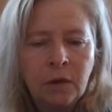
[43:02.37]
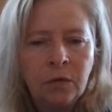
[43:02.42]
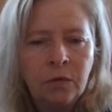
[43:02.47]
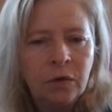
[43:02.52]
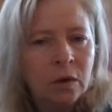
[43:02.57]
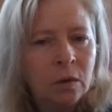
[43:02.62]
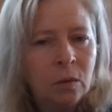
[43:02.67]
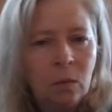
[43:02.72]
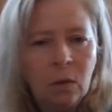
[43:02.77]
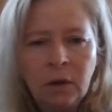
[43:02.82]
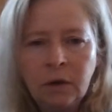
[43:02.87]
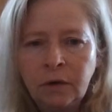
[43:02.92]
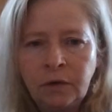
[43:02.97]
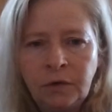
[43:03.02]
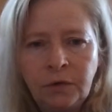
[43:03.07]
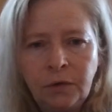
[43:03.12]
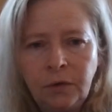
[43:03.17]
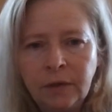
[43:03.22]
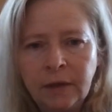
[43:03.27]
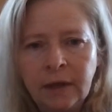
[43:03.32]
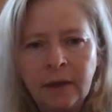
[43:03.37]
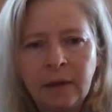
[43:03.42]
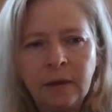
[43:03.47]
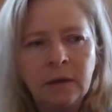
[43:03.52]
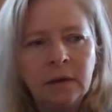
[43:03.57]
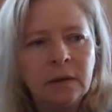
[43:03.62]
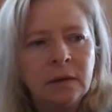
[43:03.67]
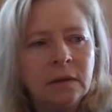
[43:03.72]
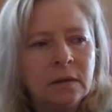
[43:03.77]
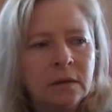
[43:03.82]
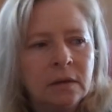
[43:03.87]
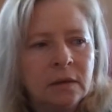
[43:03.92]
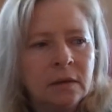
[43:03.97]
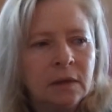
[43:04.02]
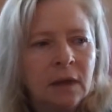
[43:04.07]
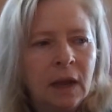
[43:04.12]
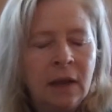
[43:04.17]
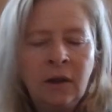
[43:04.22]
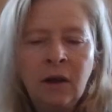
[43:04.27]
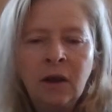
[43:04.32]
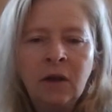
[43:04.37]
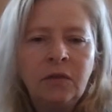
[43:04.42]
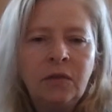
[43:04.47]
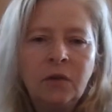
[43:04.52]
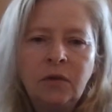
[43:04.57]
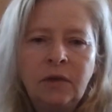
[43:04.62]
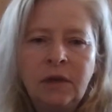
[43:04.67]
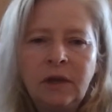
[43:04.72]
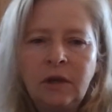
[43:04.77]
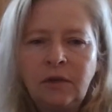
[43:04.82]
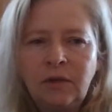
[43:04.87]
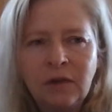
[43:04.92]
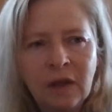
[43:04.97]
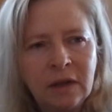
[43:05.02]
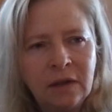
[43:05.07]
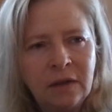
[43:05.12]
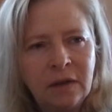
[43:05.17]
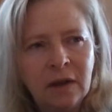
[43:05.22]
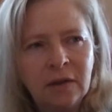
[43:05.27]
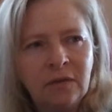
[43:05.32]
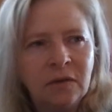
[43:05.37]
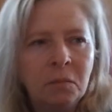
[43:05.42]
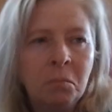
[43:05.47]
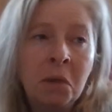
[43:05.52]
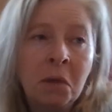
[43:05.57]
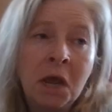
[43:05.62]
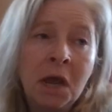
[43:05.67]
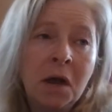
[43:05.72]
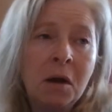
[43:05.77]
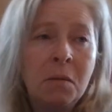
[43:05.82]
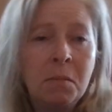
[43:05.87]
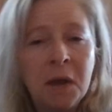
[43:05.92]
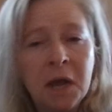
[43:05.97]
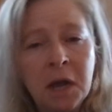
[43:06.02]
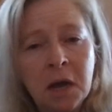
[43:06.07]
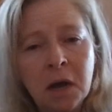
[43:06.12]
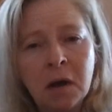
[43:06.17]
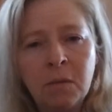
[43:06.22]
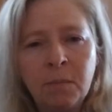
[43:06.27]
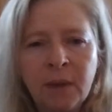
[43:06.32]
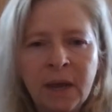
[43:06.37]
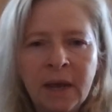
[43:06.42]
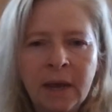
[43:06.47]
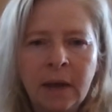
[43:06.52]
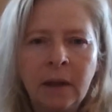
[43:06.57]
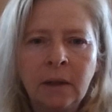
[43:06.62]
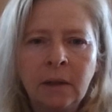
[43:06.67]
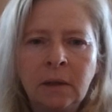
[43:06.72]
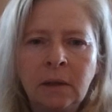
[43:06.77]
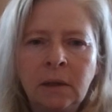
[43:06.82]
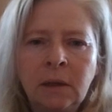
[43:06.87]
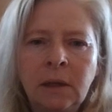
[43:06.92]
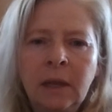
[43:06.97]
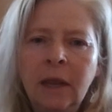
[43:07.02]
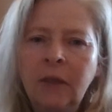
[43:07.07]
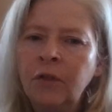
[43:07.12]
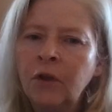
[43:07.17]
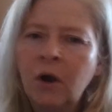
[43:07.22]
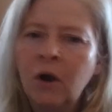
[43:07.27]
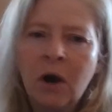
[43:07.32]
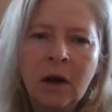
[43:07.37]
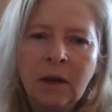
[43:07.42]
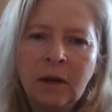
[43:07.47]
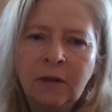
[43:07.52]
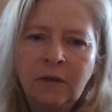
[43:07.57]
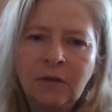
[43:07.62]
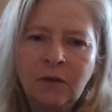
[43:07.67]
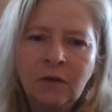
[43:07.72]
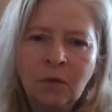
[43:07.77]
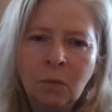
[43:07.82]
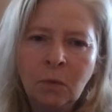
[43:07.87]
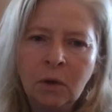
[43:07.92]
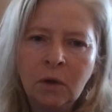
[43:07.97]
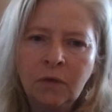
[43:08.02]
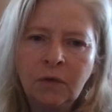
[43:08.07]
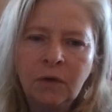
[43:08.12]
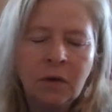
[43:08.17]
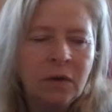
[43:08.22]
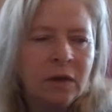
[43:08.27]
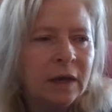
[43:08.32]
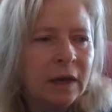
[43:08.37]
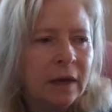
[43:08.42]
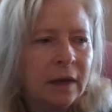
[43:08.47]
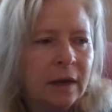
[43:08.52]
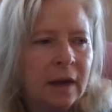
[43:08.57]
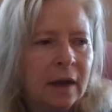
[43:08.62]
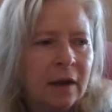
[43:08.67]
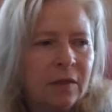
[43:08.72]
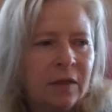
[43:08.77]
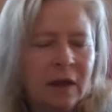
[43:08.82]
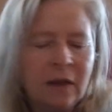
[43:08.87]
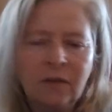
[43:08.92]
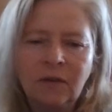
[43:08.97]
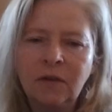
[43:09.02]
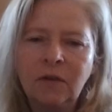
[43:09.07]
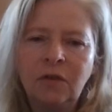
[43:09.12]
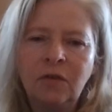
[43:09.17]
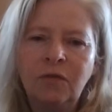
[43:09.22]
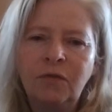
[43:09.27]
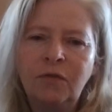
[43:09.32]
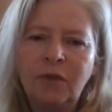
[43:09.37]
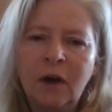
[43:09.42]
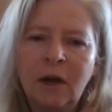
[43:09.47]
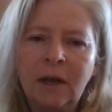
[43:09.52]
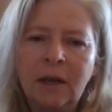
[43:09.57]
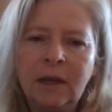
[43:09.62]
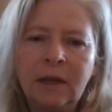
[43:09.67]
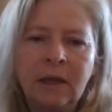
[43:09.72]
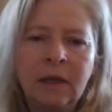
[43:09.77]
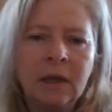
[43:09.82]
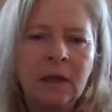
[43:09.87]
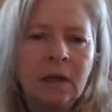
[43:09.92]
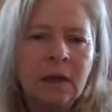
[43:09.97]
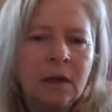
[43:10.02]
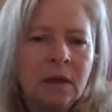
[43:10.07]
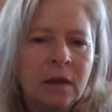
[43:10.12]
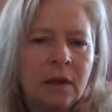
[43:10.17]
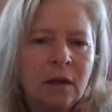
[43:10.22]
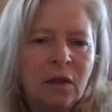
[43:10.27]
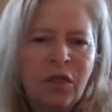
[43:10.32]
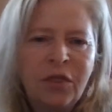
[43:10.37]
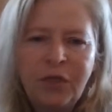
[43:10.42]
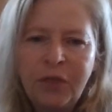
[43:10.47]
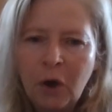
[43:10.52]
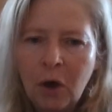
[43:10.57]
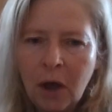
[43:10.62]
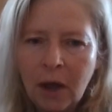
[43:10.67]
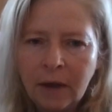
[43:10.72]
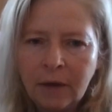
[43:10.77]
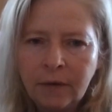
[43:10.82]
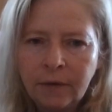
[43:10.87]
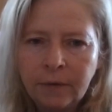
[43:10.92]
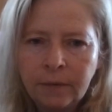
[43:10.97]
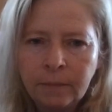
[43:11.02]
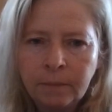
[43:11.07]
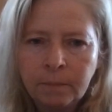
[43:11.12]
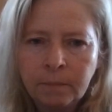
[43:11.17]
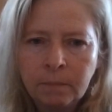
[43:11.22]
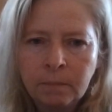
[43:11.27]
You don't want to do that. And yet they'll teach that that's a male, male, male. And the harlots in the world don't get how that's a defiling thought.